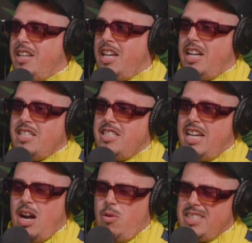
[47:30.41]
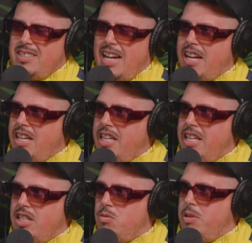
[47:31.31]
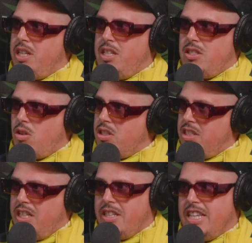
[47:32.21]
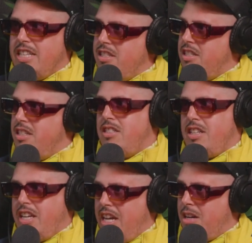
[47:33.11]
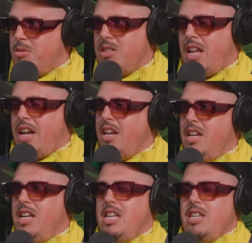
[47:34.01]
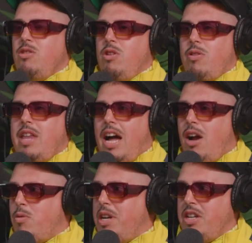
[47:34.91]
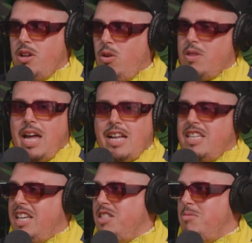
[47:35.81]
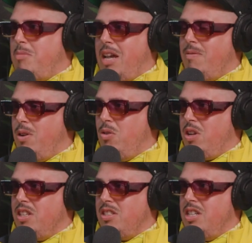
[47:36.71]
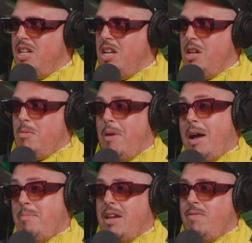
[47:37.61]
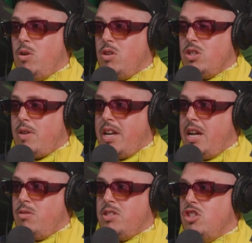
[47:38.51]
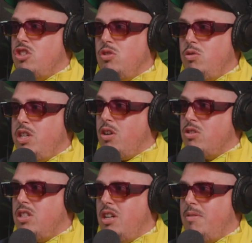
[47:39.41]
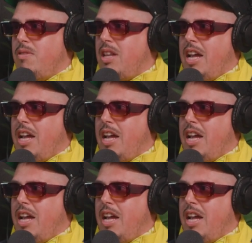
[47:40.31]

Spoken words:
And like I said, how excited he gets when he starts seeing lenses and cameras. Like, I already know that's his main focus. Yeah. My main focus right now is the studio stuff.